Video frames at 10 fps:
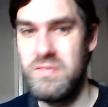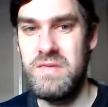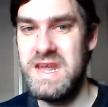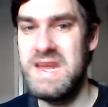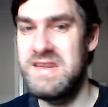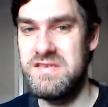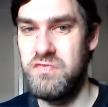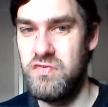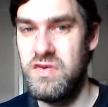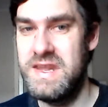is
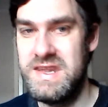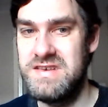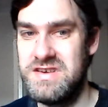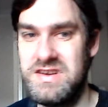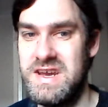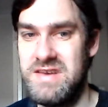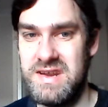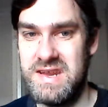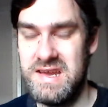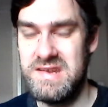really
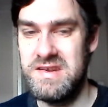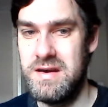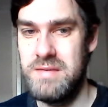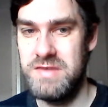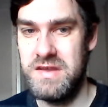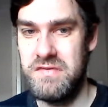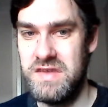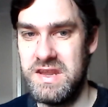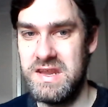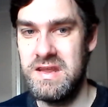generic at times. I
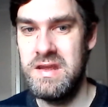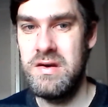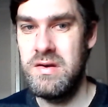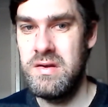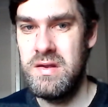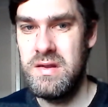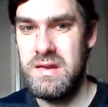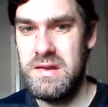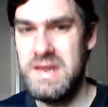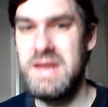think
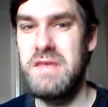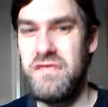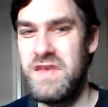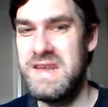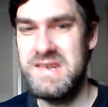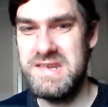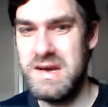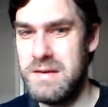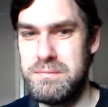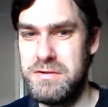the effects
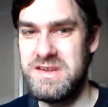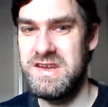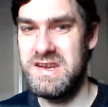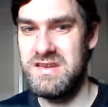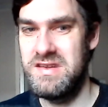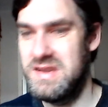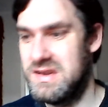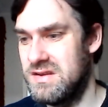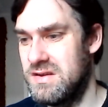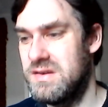aren't particularly
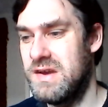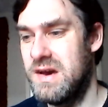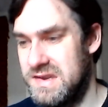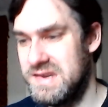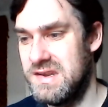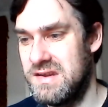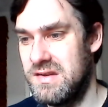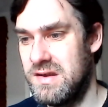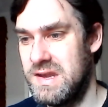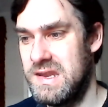good. I didn't
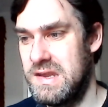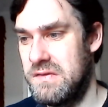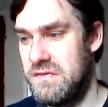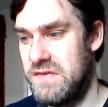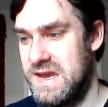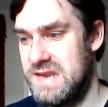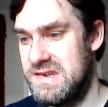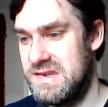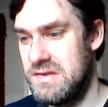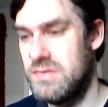like the
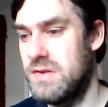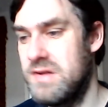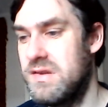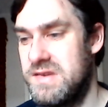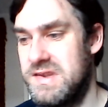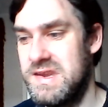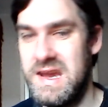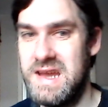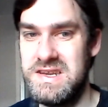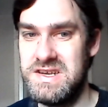effects. Although the
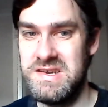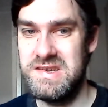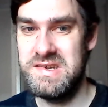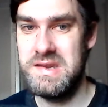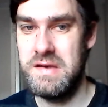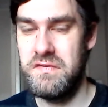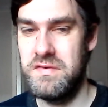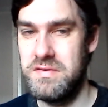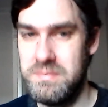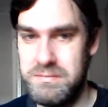de-aging stuff
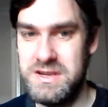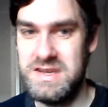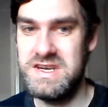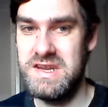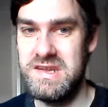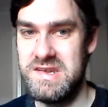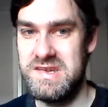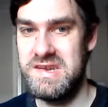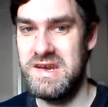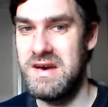on the beach at the
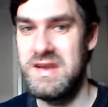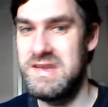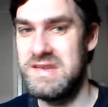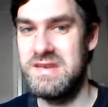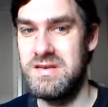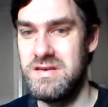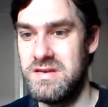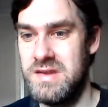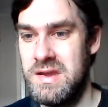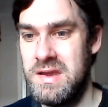start is
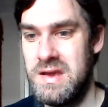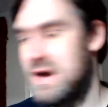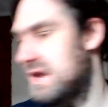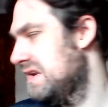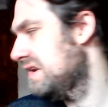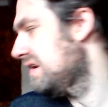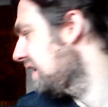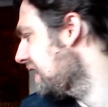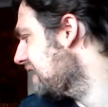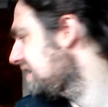good, I didn't
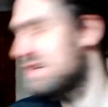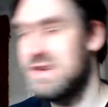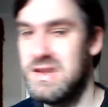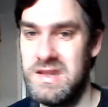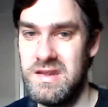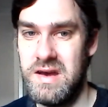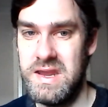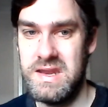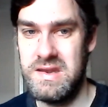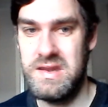actually
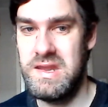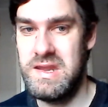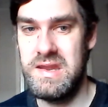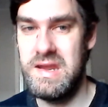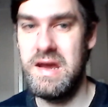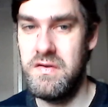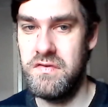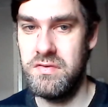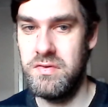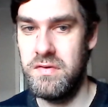like the
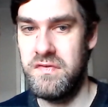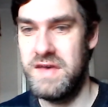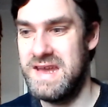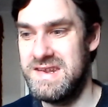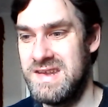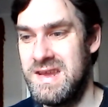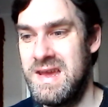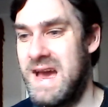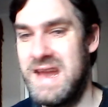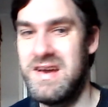overall effect.
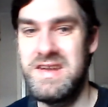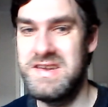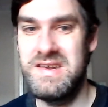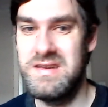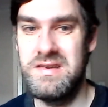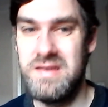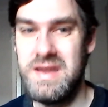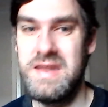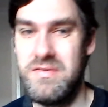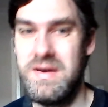And I didn't
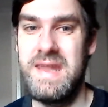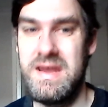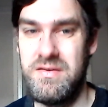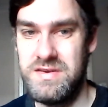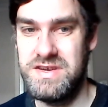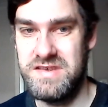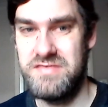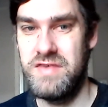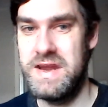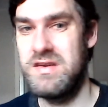like the way they were just
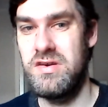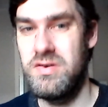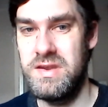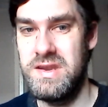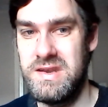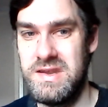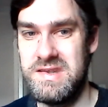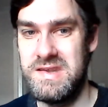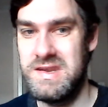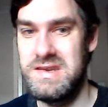retconning
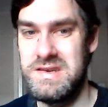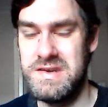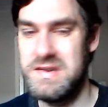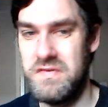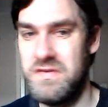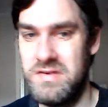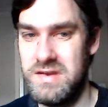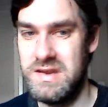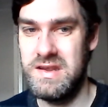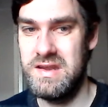this in just for
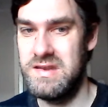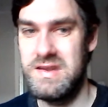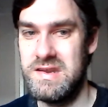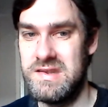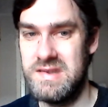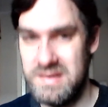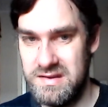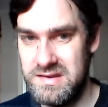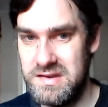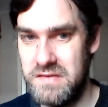an
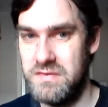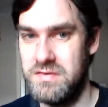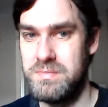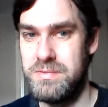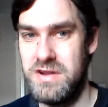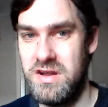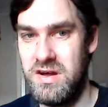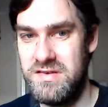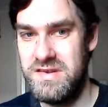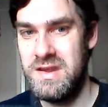excuse for a
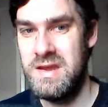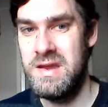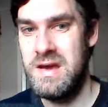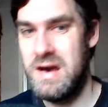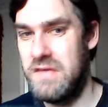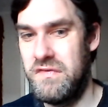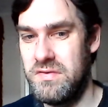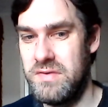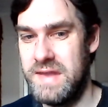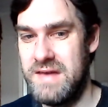plot. I
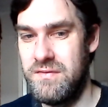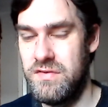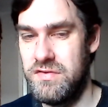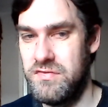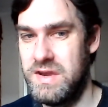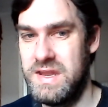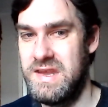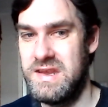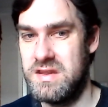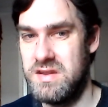thought that was
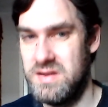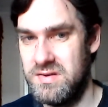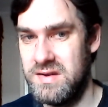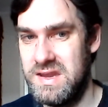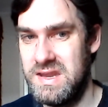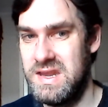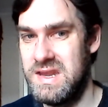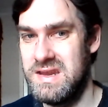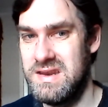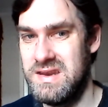really
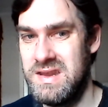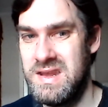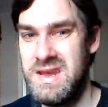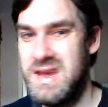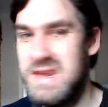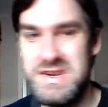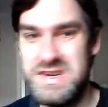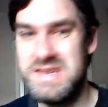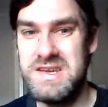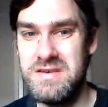clunky and it
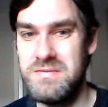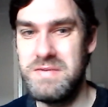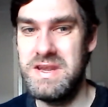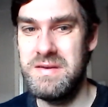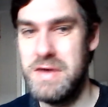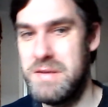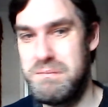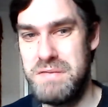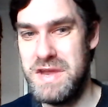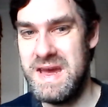just took me a
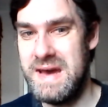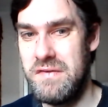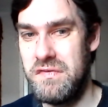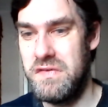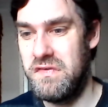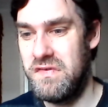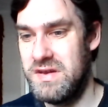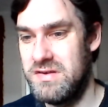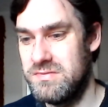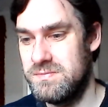bit out of the
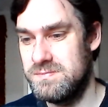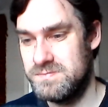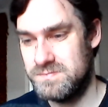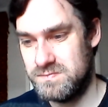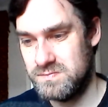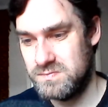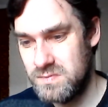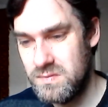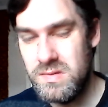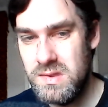film.
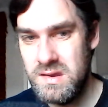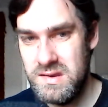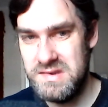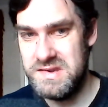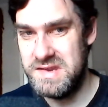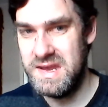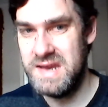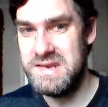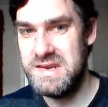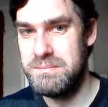So
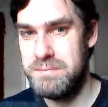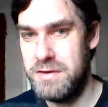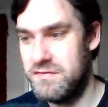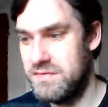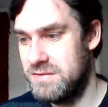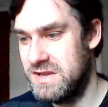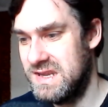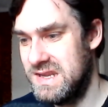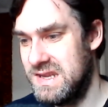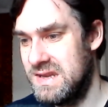that did bother
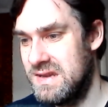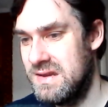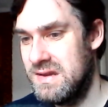me.